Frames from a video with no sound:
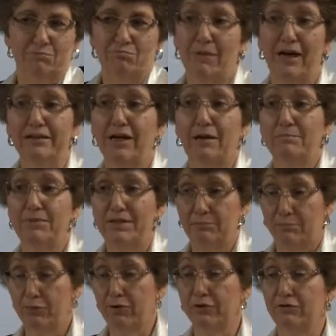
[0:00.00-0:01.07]
Might not be
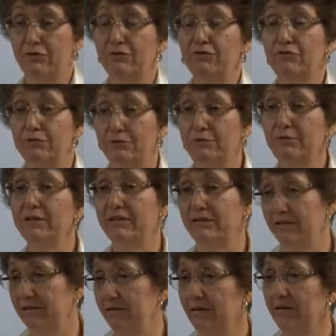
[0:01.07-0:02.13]
important to
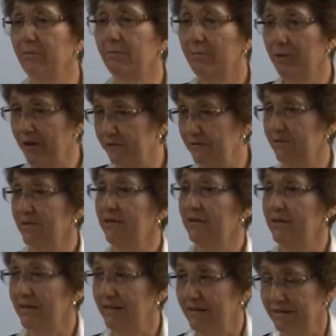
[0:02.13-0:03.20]
you, but
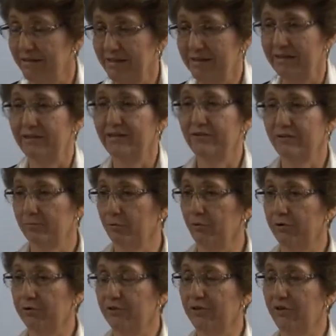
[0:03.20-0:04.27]
it is
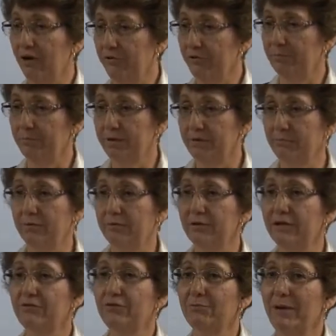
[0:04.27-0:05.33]
important to other people.
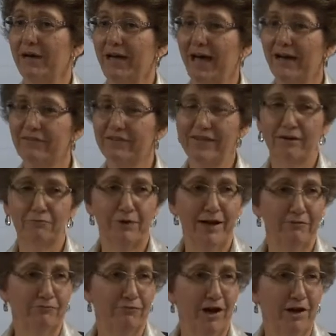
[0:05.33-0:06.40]
And so by having that
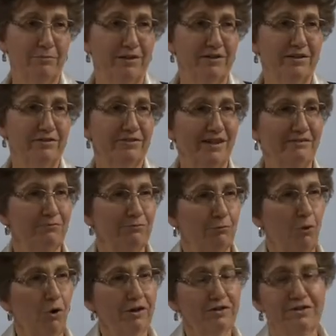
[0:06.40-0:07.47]
round robin, is they've
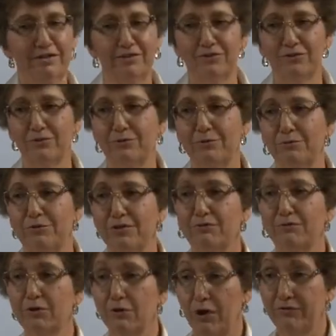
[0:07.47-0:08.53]
walked into
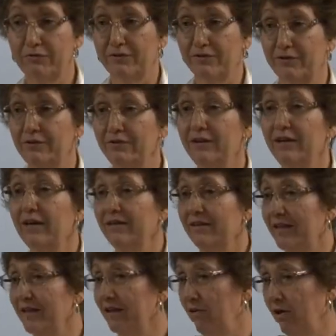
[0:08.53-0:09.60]
different offices,
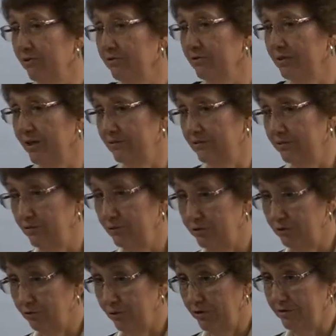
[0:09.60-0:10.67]
they also get to know
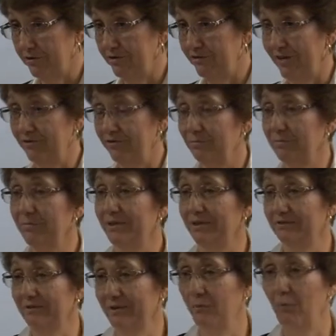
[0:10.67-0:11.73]
your organization
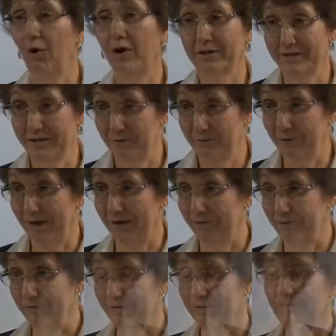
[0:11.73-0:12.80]
because they're walking around.